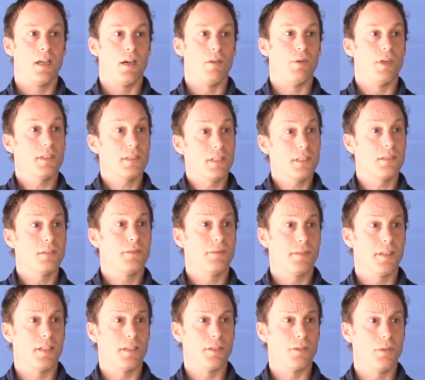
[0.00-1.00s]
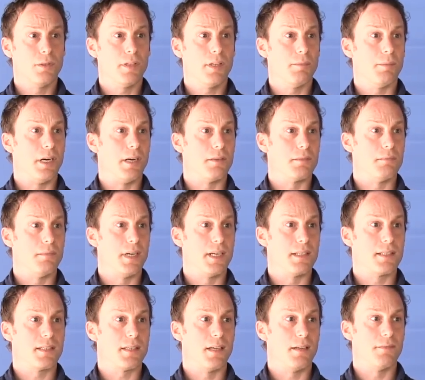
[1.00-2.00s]
I wanted to feel good about
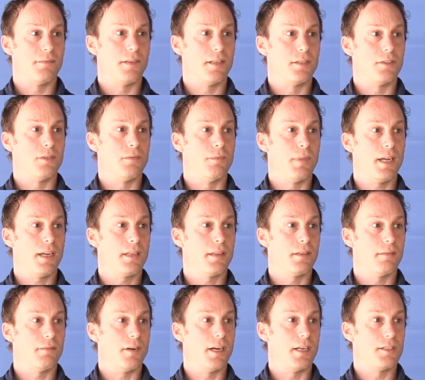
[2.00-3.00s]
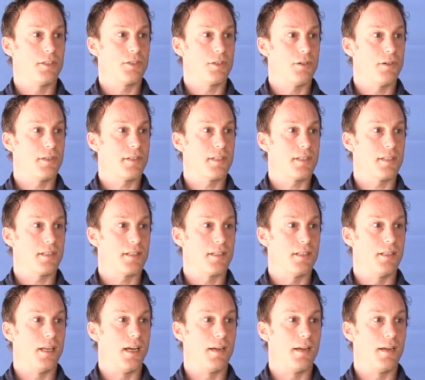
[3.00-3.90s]
myself and to make the right choices in